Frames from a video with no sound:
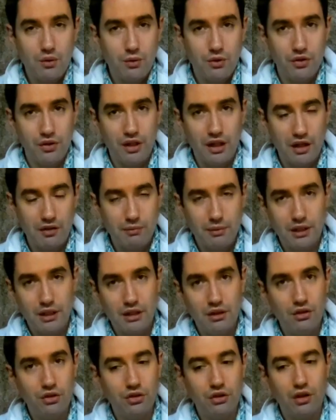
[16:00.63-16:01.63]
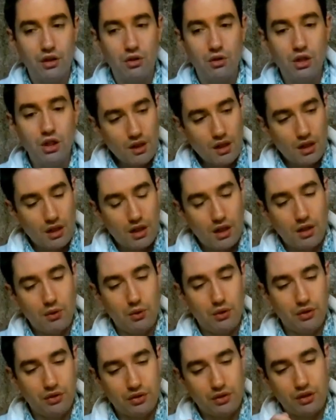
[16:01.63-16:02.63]
was alive many years ago. I
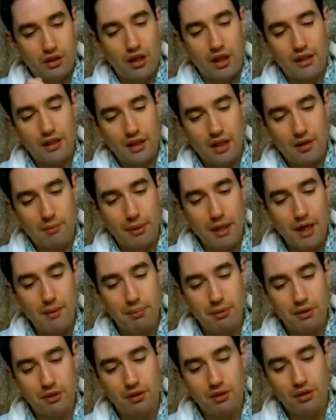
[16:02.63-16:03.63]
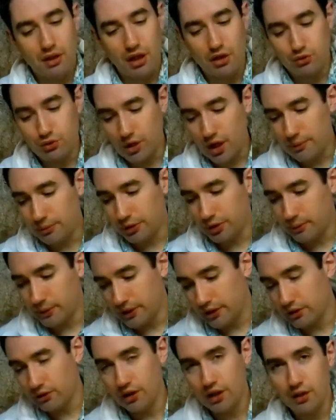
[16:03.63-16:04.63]
was cutting a pepper. I dropped some on
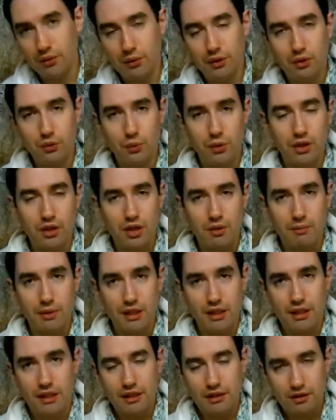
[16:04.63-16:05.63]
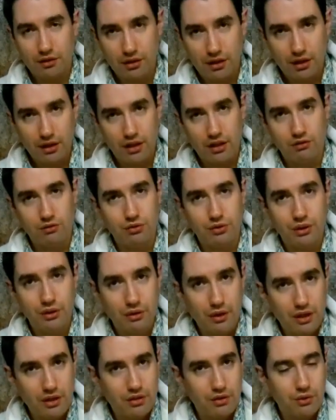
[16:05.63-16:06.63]
the ground while he was walking by, because I let him free
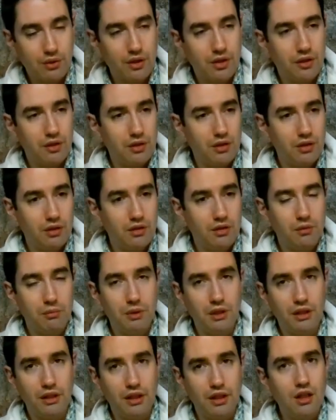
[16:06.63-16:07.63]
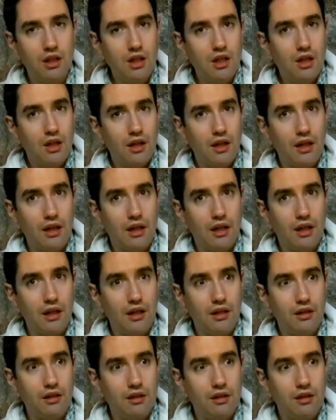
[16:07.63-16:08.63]
range throughout the building.
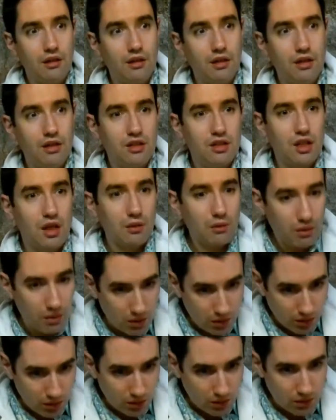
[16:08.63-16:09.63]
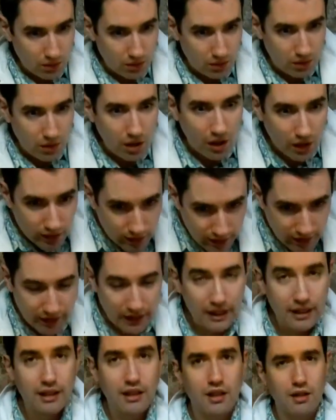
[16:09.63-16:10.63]
And he just stopped and then
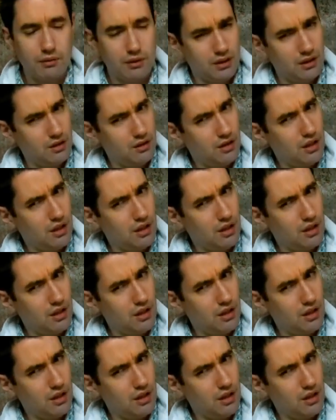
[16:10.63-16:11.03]
ate it. I'm like,